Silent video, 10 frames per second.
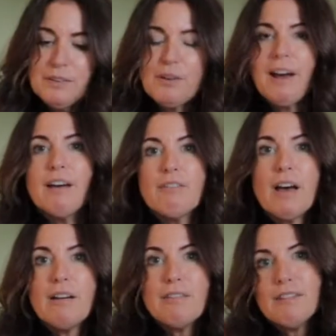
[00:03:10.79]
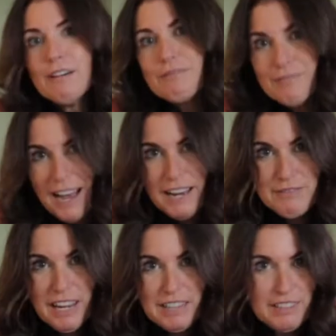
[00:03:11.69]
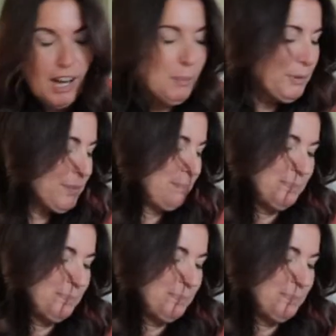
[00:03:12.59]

So I have 5 tank tops,